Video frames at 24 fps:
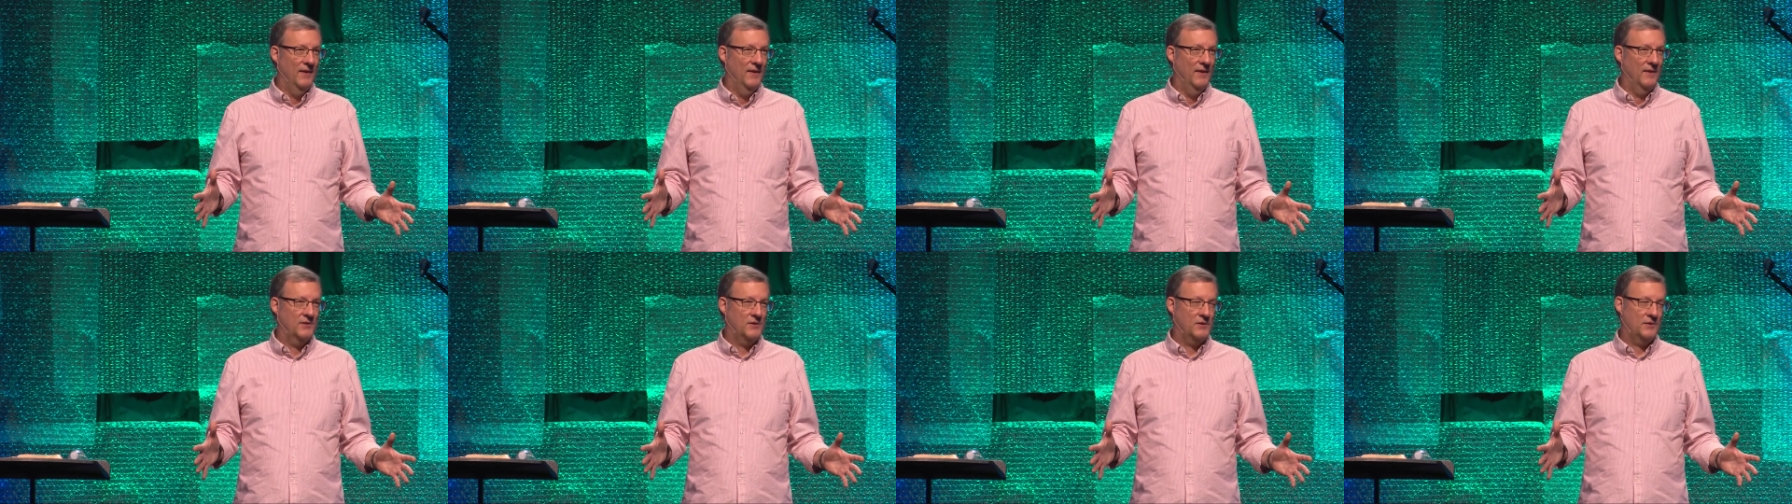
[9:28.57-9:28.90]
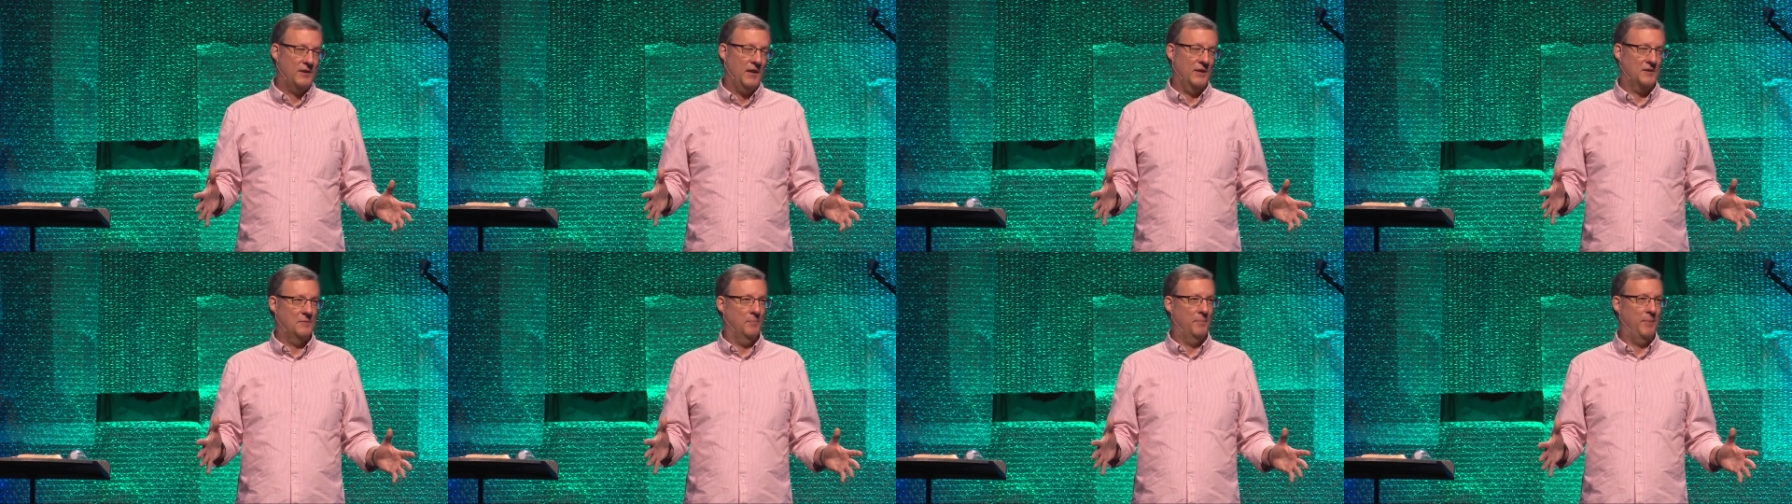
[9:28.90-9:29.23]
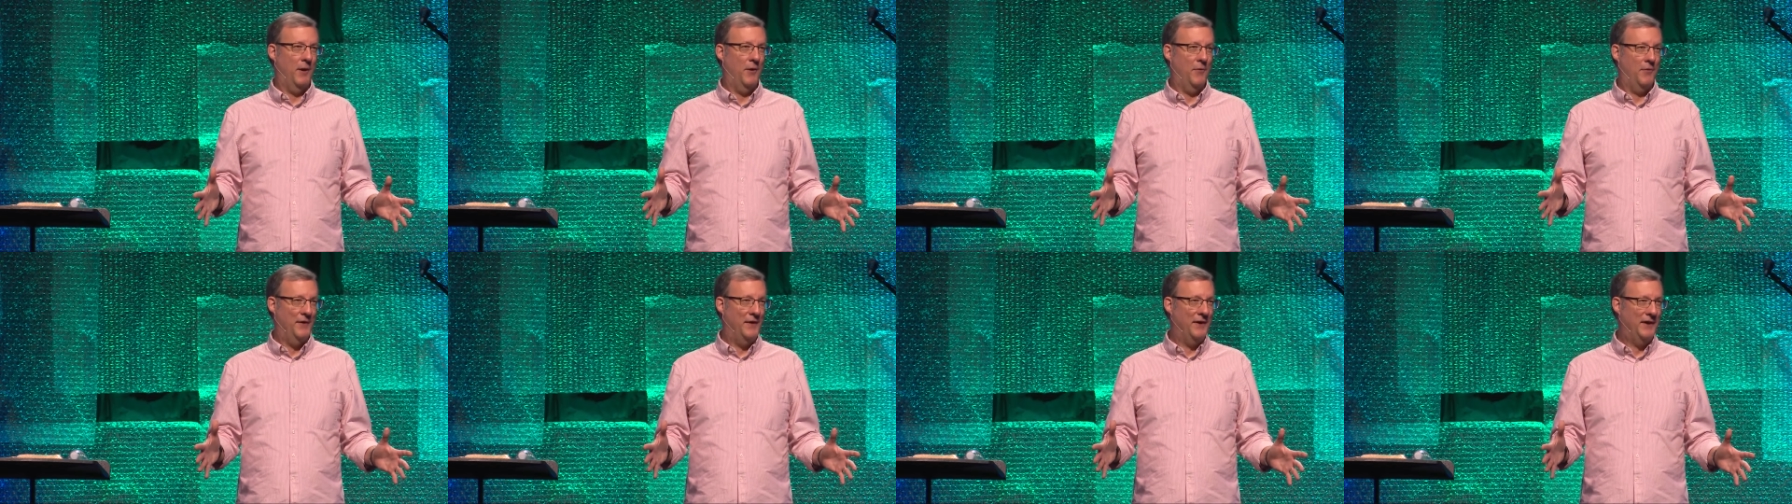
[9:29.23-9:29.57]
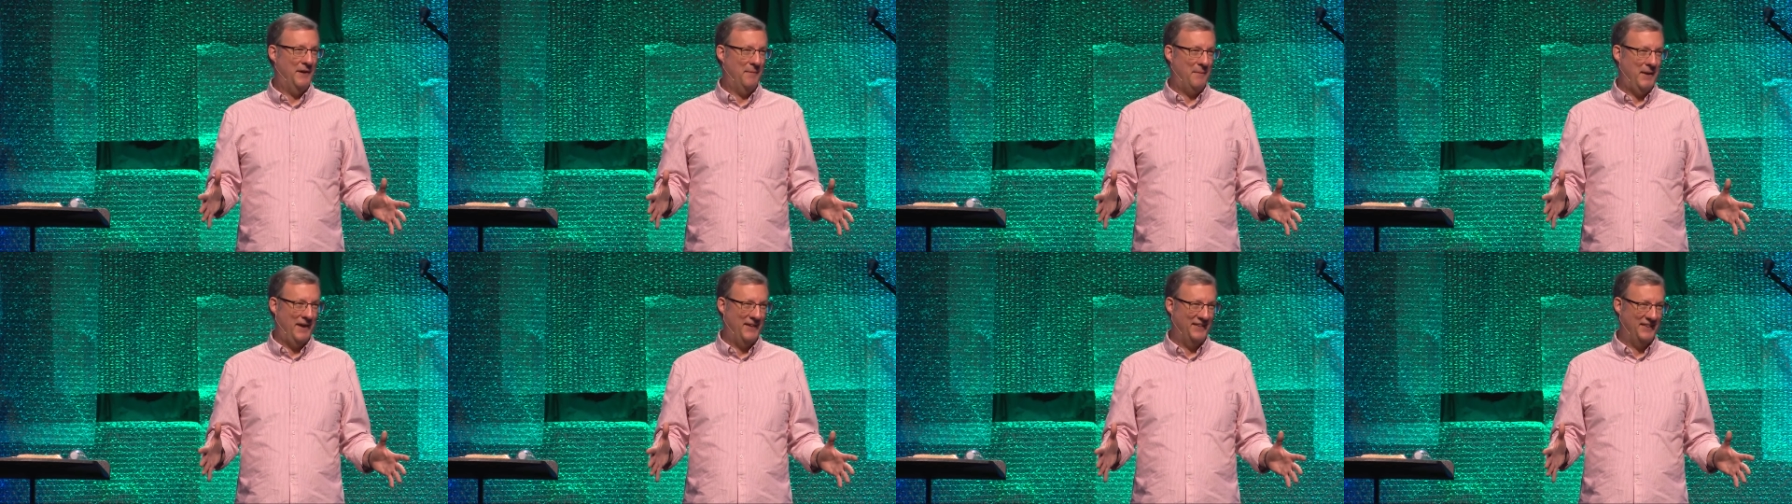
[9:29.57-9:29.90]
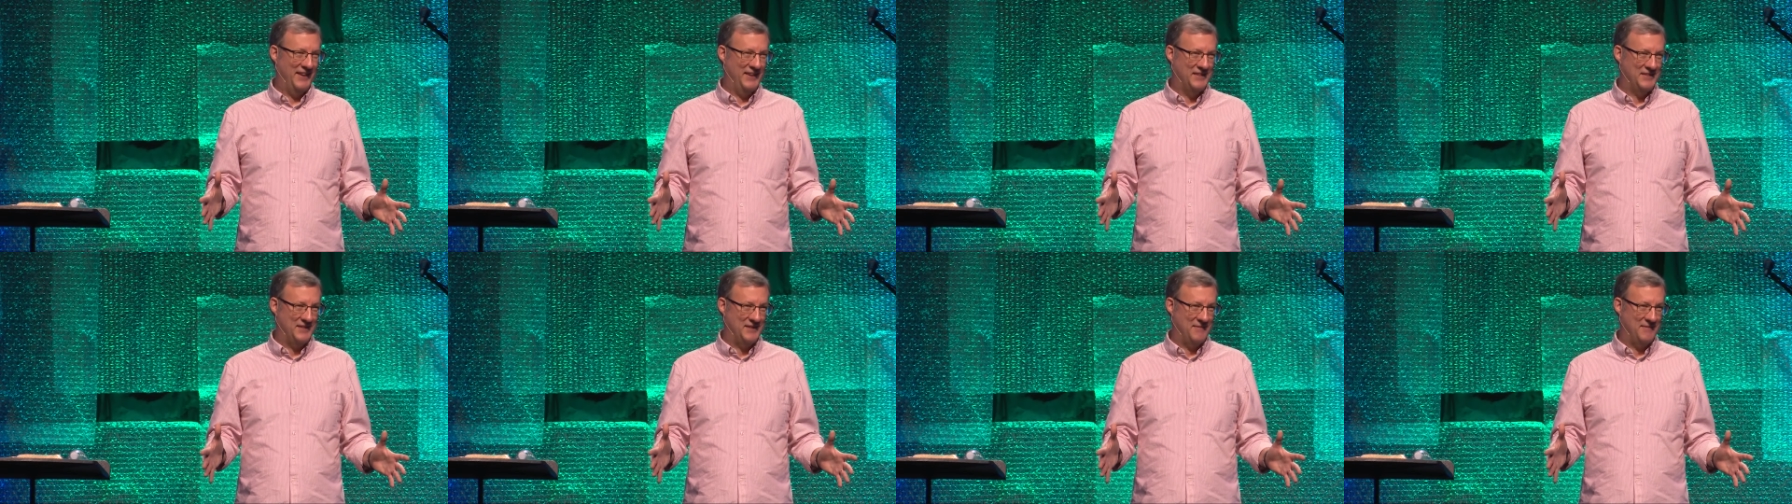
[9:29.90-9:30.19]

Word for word: It doesn't bear thinking about, does